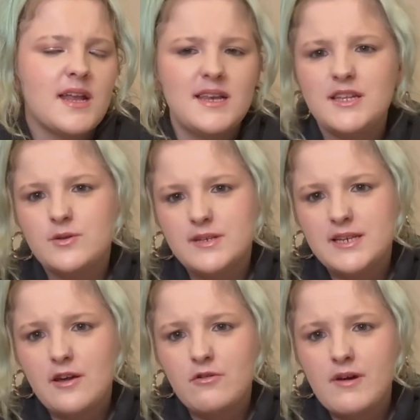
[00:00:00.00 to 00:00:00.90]
lead to a
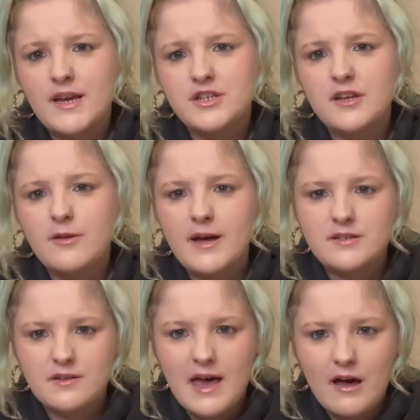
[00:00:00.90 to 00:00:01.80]
deterioration in your
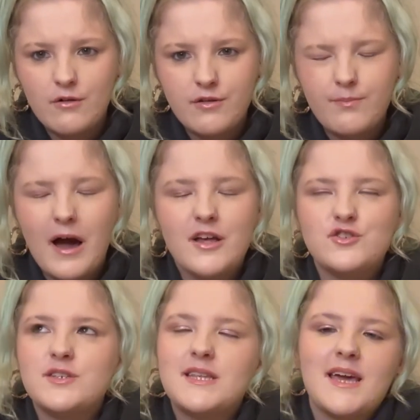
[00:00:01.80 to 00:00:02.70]
mental health. But I
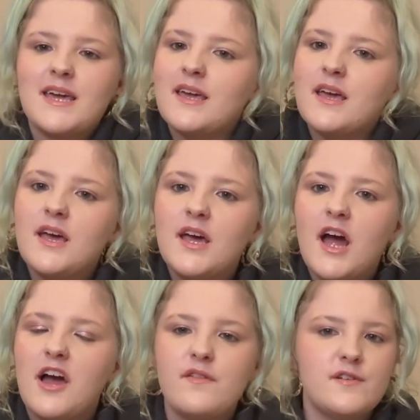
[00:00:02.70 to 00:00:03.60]
think
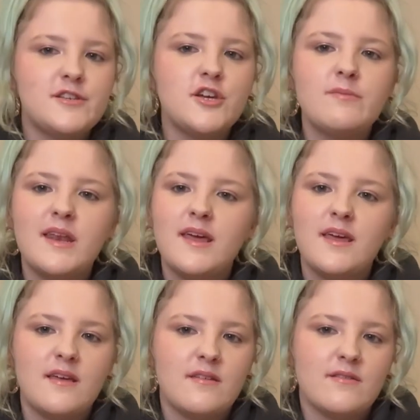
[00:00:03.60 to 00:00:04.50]
there's too
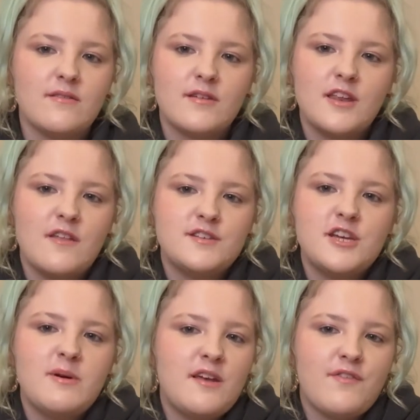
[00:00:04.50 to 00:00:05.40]
many, there's
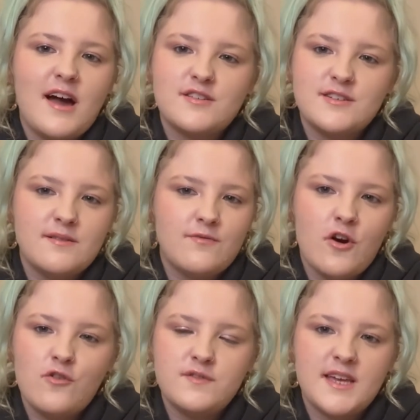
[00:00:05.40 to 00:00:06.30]
too many factors
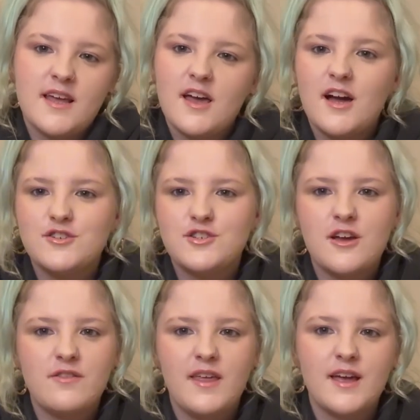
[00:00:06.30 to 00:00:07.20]
involved here. Like, I just
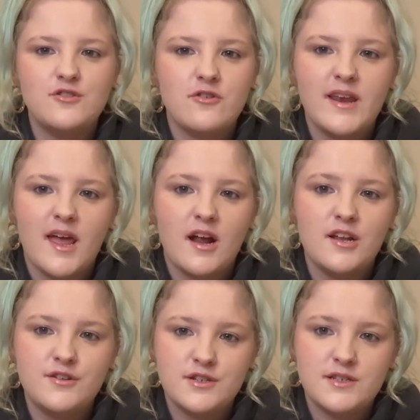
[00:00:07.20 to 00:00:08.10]
don't think you can draw any
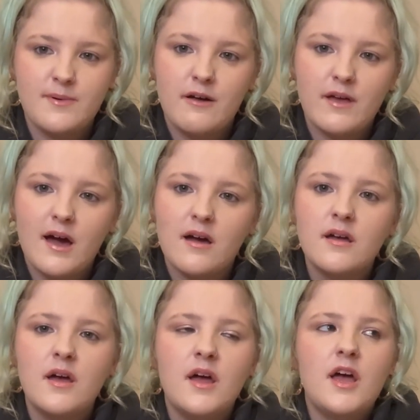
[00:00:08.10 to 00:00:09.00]
conclusions about
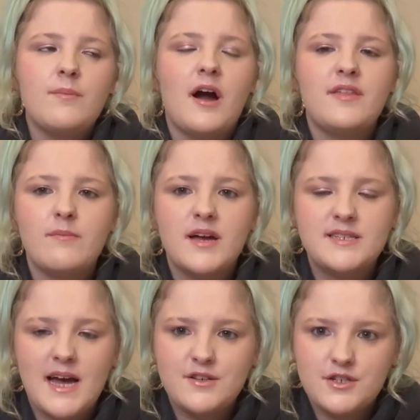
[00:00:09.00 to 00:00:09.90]
that. But I think my
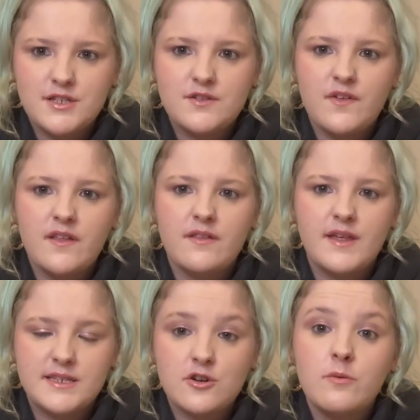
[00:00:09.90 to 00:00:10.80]
intentions for
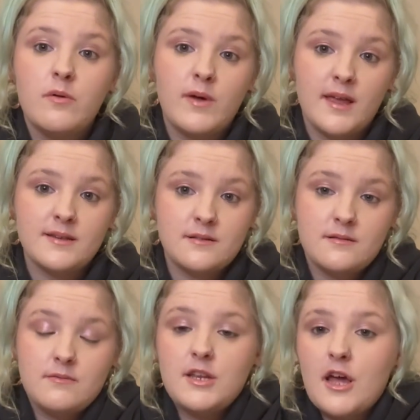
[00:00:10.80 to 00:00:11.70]
this coming week,
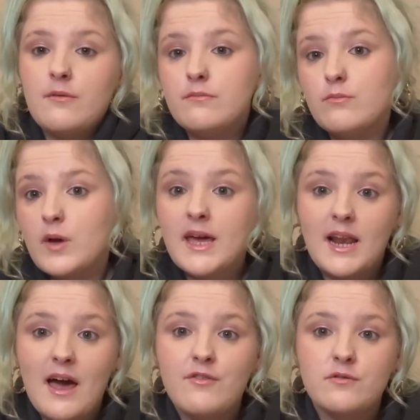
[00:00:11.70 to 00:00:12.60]
week
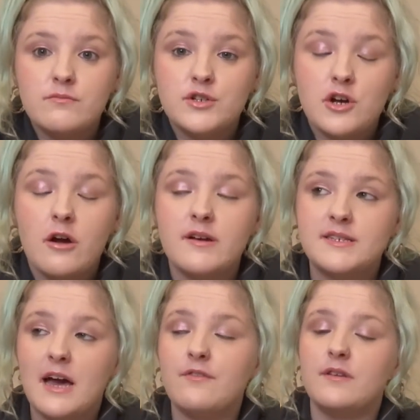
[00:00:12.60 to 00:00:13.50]
11 on Mounjaro
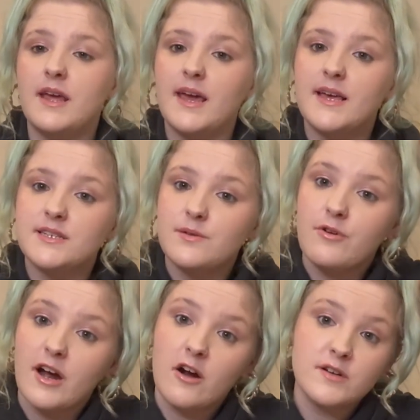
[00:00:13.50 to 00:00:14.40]
definitely is to
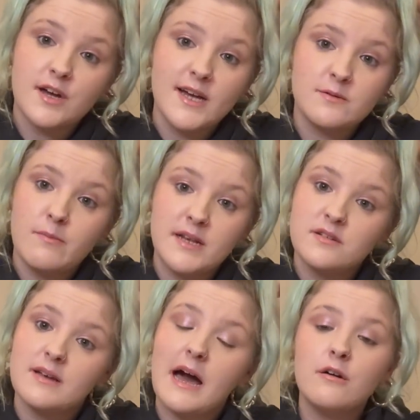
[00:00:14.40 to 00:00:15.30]
prioritise my
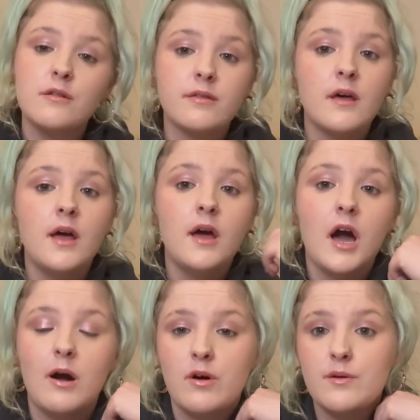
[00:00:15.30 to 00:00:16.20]
mental health.
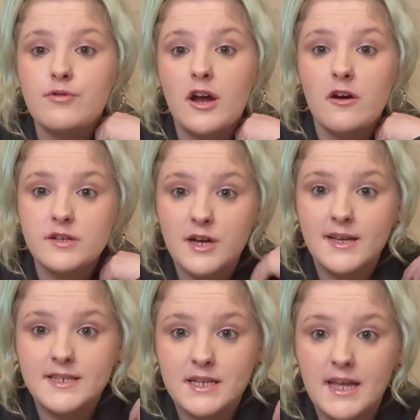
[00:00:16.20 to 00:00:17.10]
I want to
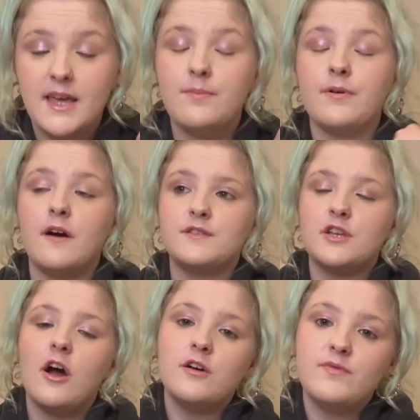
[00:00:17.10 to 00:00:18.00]
prioritise sleep. I've
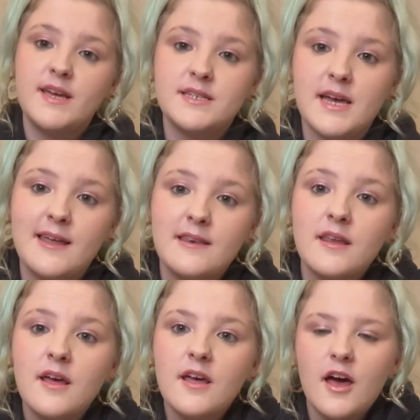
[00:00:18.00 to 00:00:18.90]
started
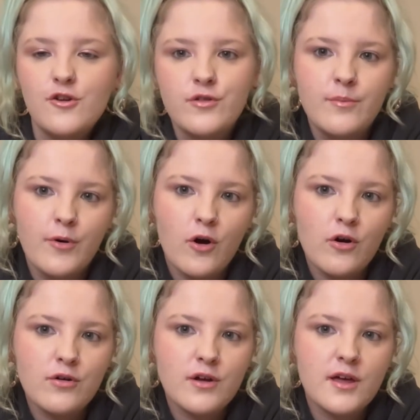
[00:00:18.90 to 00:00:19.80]
reading another
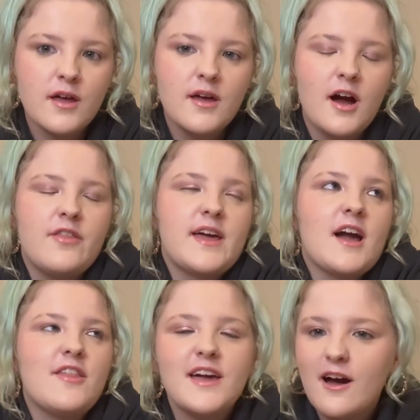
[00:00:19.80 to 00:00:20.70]
book. I
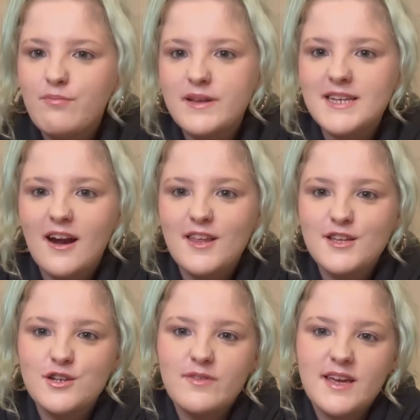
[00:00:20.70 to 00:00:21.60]
think I've been telling
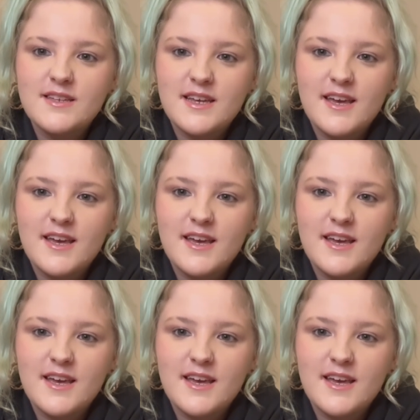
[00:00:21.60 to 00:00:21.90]
you to read